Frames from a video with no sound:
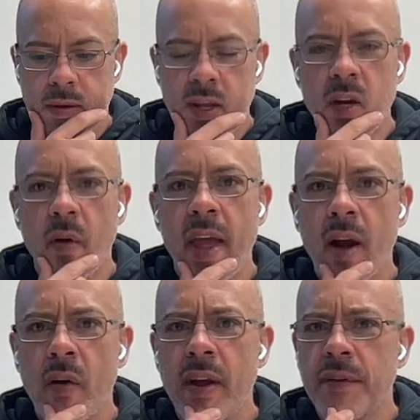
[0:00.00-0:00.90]

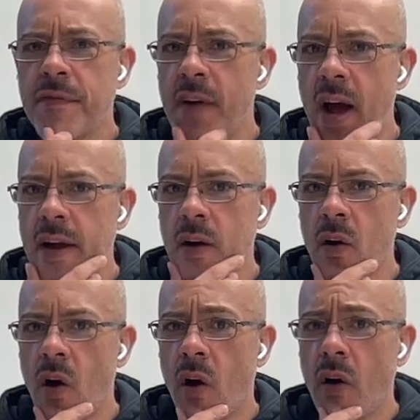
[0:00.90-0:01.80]
air and
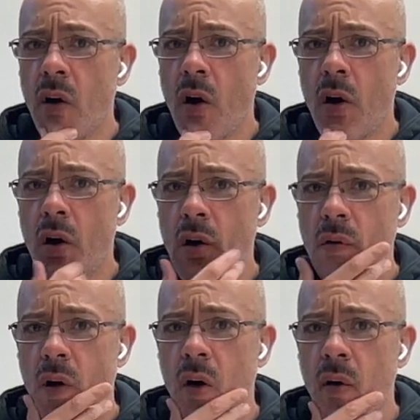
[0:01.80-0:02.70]
fire
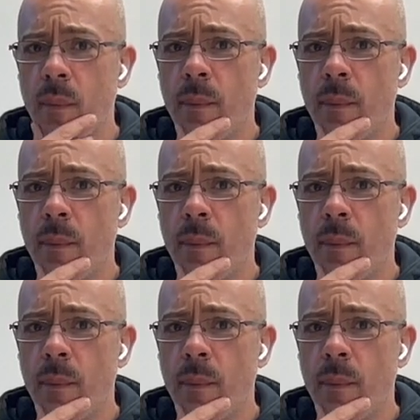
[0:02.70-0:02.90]
are